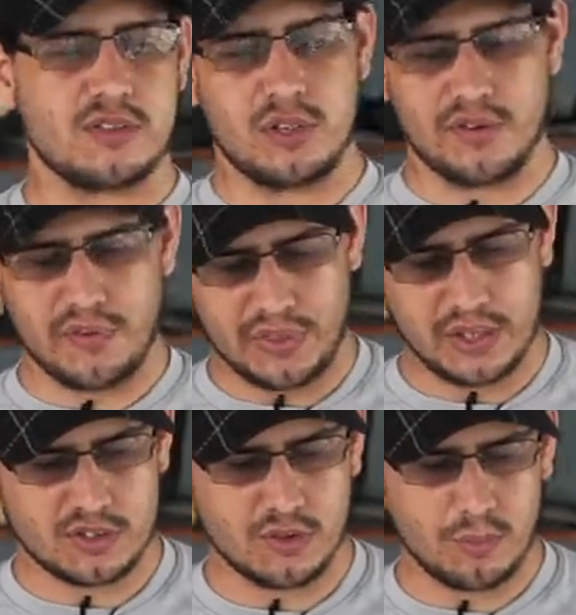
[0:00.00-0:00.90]
two different
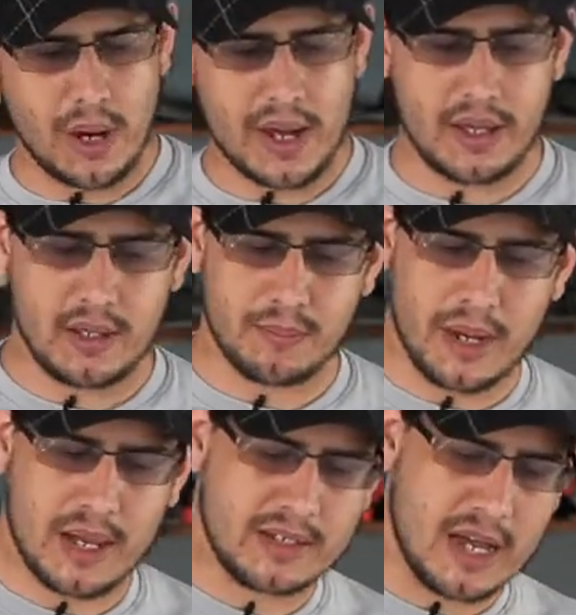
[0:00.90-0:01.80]
things.
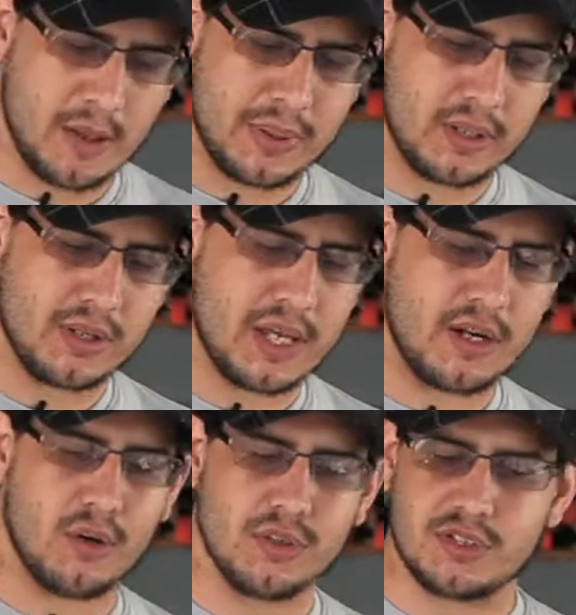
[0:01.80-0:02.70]
My dowel pin locating
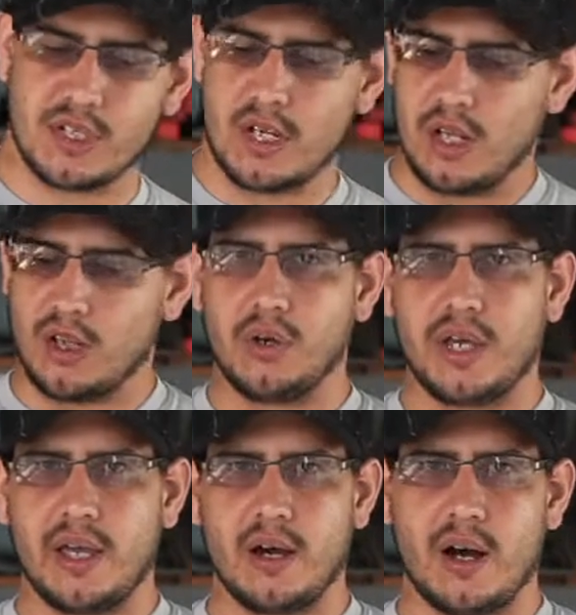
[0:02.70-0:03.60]
holes
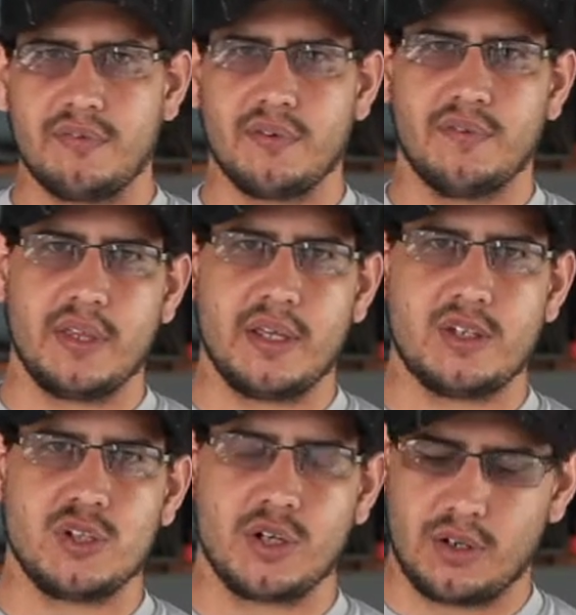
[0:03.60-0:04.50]
locate off of the
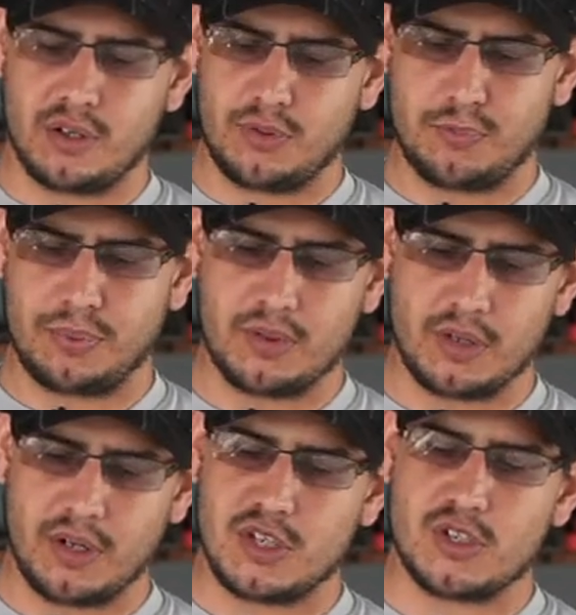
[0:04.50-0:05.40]
trigger group,
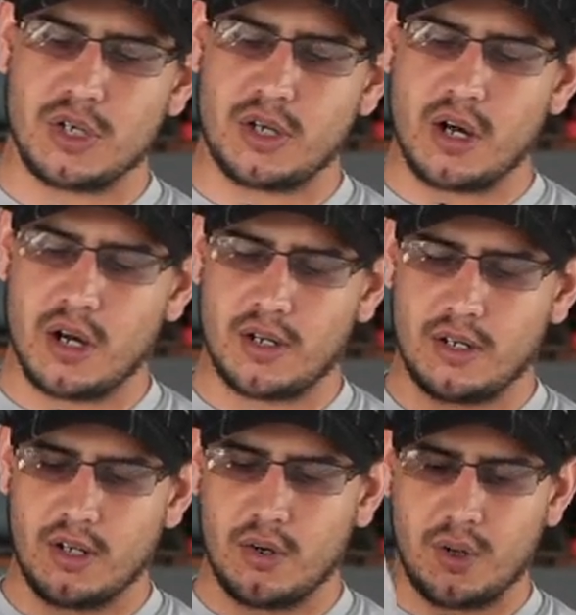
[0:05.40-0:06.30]
or the trigger guard,
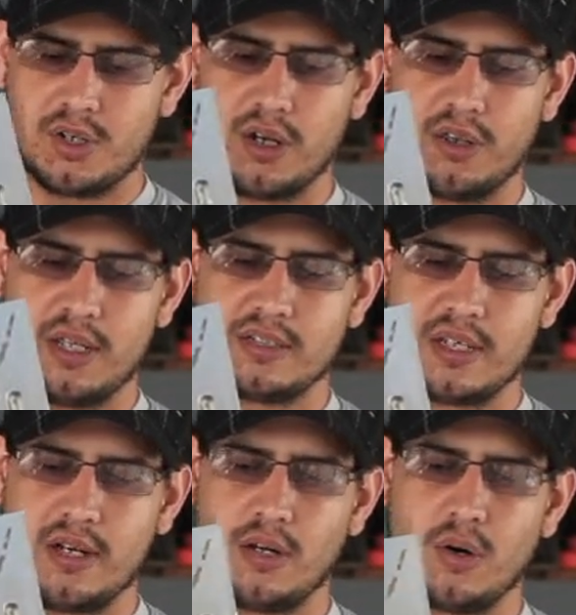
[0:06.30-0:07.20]
which are these
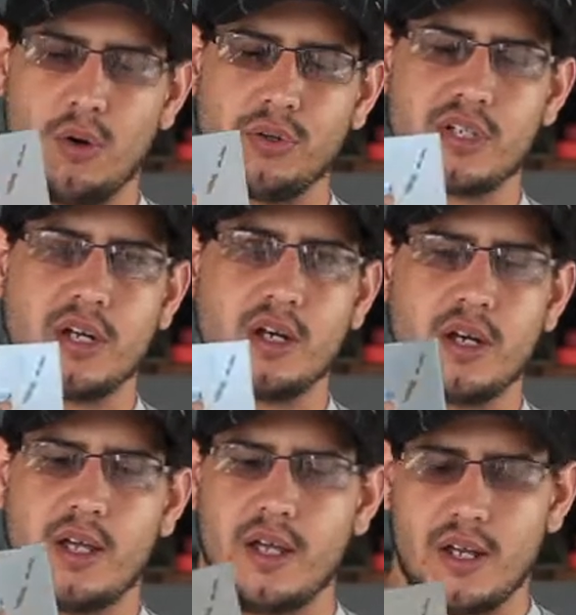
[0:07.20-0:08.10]
inner holes here.
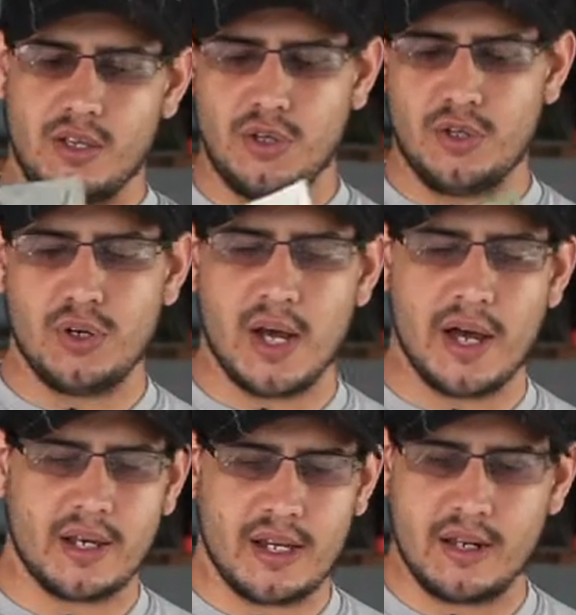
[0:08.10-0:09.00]
You do
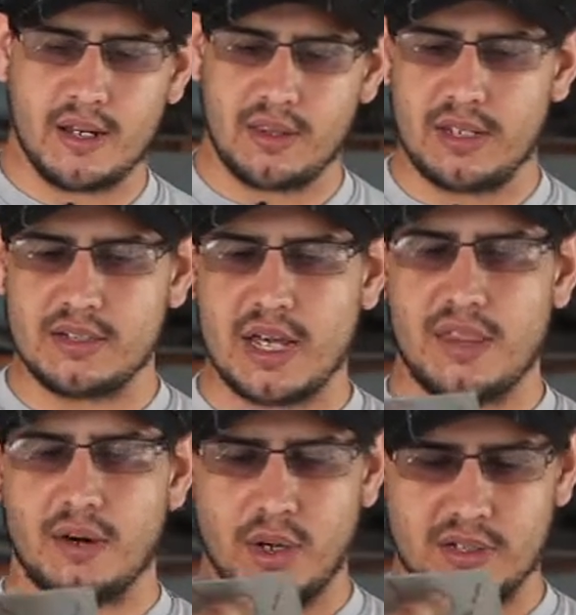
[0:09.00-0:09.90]
not need these
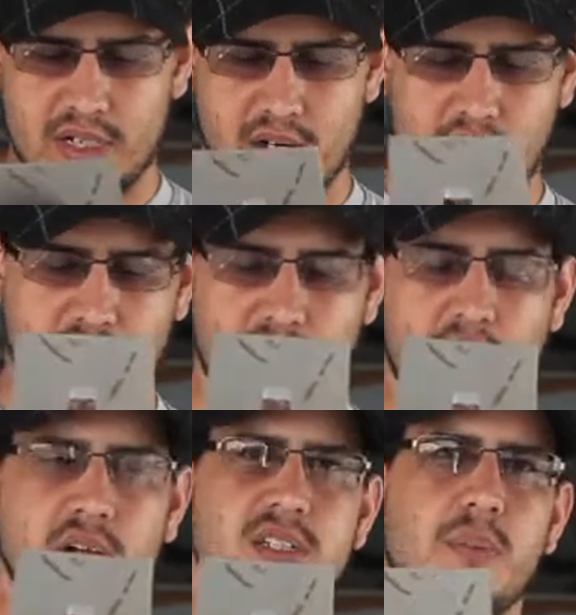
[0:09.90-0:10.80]
other ones here and here
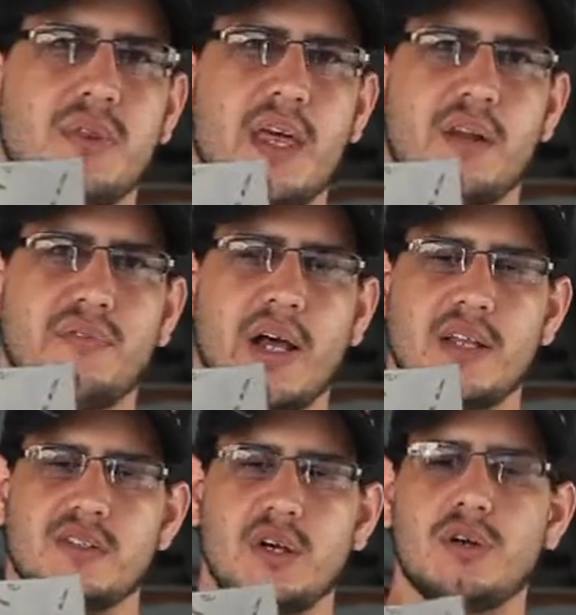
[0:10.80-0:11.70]
on some of the other
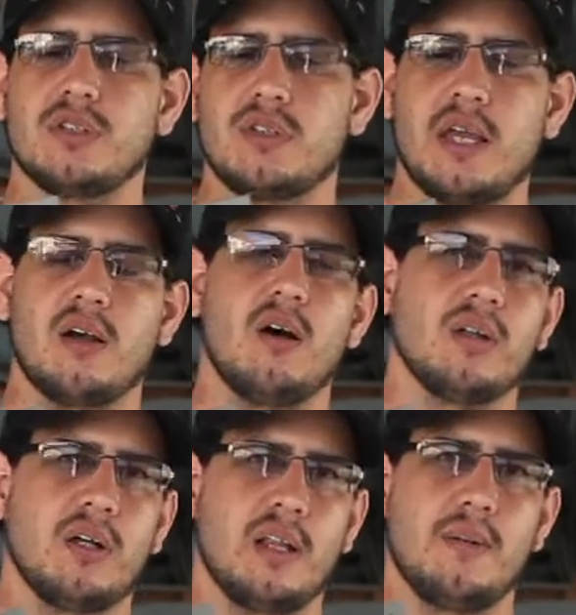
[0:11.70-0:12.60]
flats. Those they call
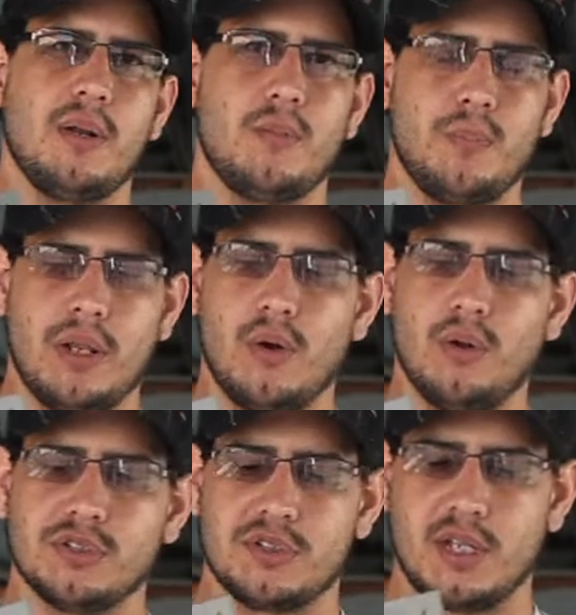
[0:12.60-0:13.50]
alignment pin
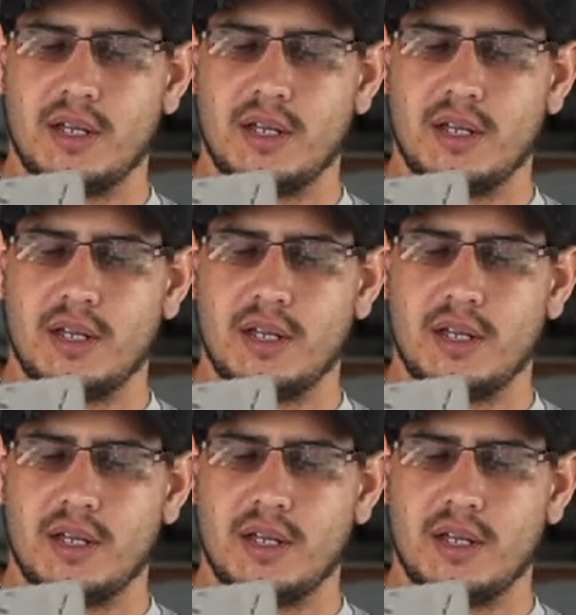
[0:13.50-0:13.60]
holes.